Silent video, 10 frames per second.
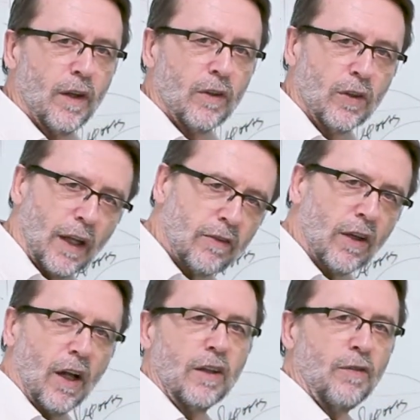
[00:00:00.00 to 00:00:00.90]
So there's
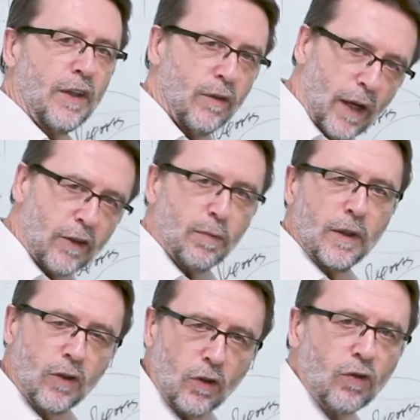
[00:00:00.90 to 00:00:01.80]
a lot of
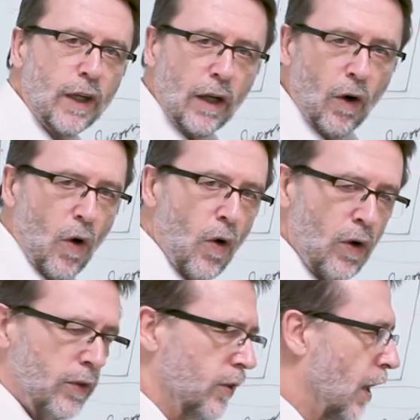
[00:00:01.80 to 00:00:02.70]
investment to drill
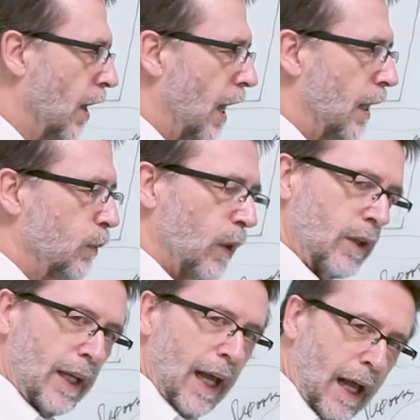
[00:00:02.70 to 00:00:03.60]
holes, and
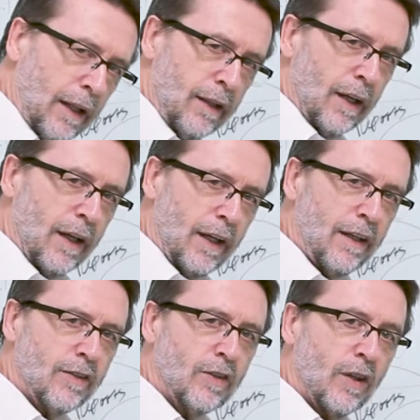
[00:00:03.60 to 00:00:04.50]
what they get
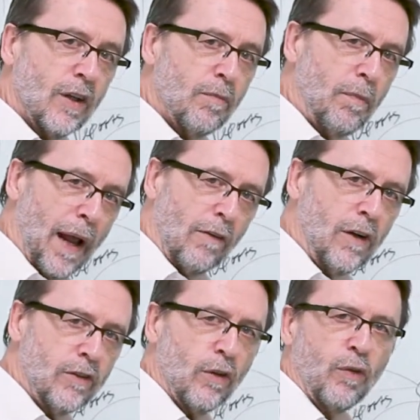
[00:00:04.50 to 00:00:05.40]
is
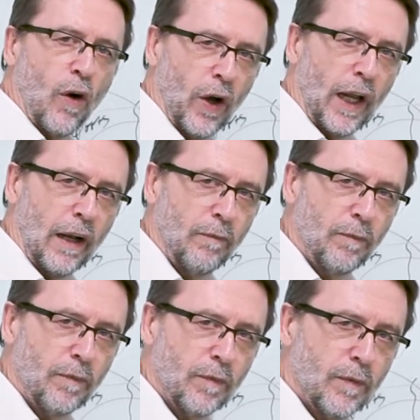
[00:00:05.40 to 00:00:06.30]
barrels of oil.
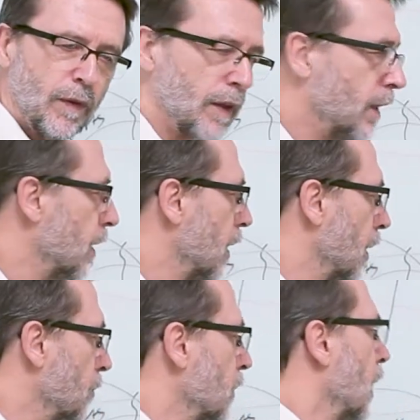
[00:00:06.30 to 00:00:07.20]

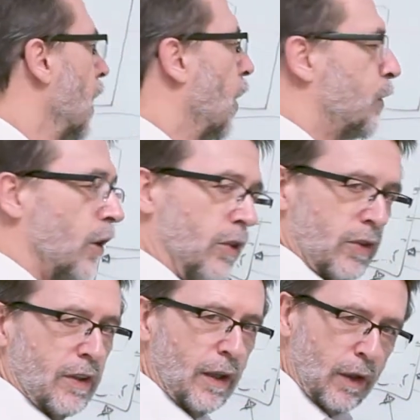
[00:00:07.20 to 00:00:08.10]
Of
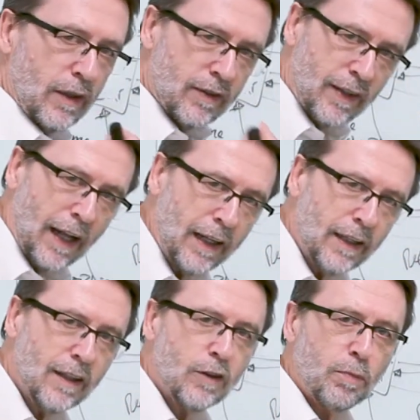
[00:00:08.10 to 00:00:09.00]
course, they're
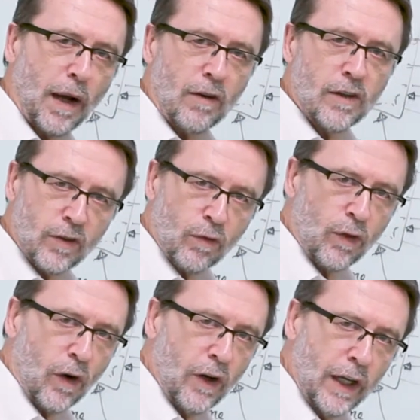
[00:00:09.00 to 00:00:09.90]
selling these barrels
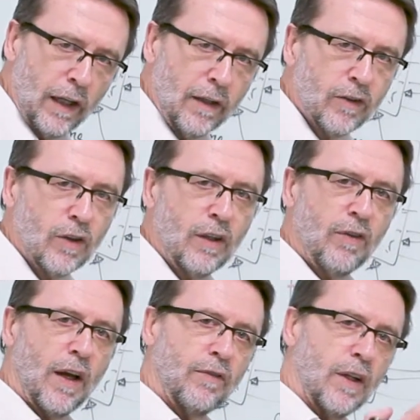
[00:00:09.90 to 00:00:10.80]
of oil. So
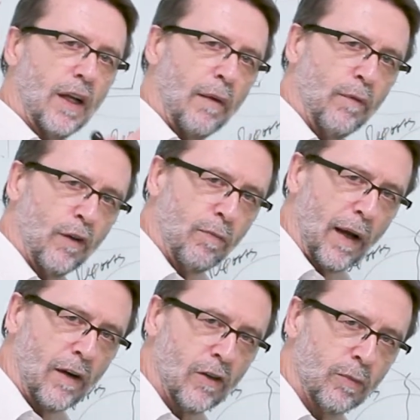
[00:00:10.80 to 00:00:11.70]
if you have the number of
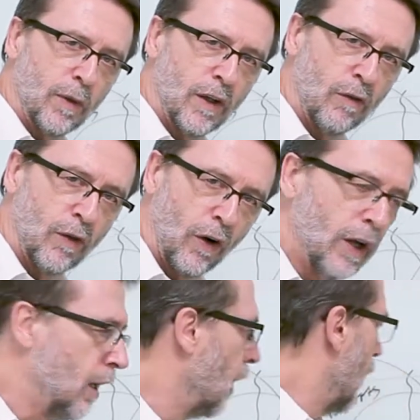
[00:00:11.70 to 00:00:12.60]
barrels of
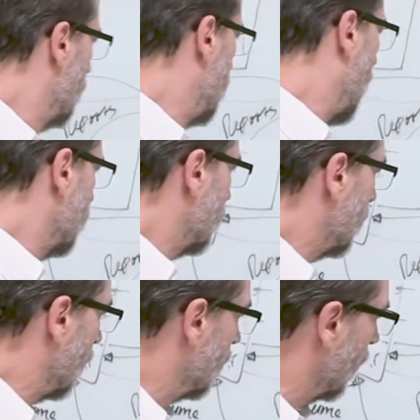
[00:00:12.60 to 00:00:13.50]
oil, plus
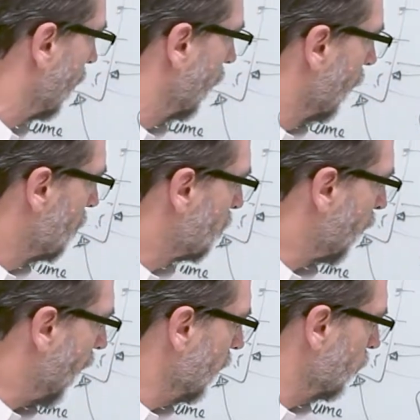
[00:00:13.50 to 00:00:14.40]
then the
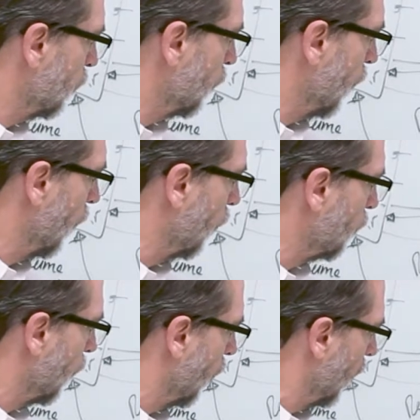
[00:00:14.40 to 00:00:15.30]
price
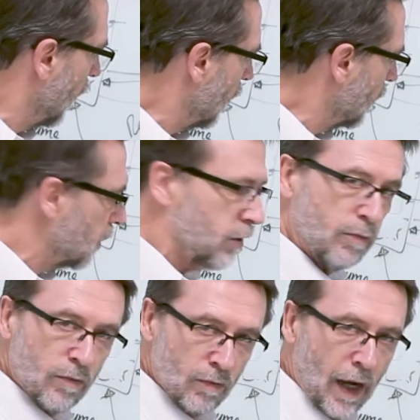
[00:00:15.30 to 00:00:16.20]
of oil in this
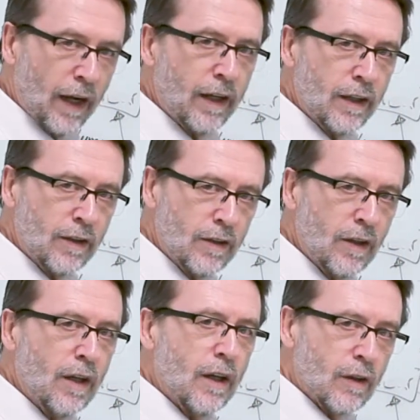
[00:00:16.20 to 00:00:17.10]

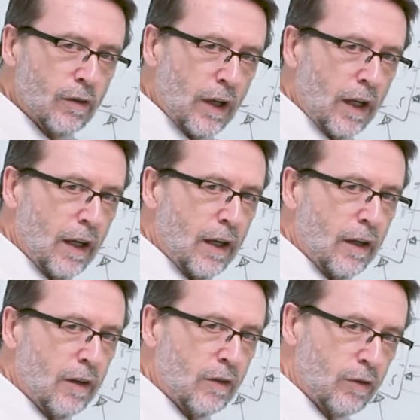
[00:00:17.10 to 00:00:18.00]
market
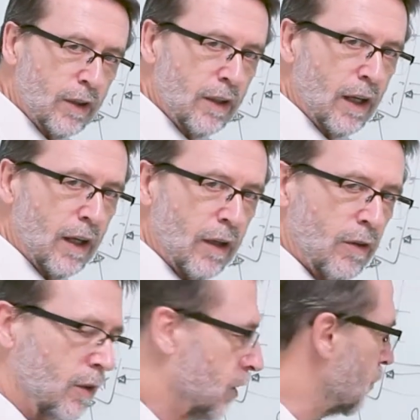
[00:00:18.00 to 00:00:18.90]

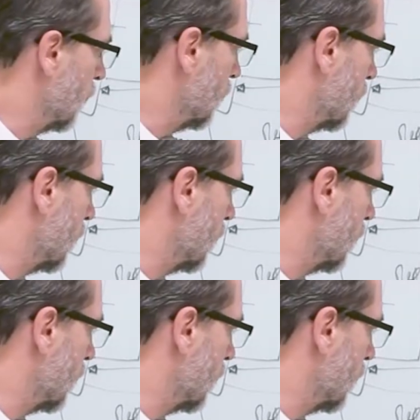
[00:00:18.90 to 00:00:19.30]
risk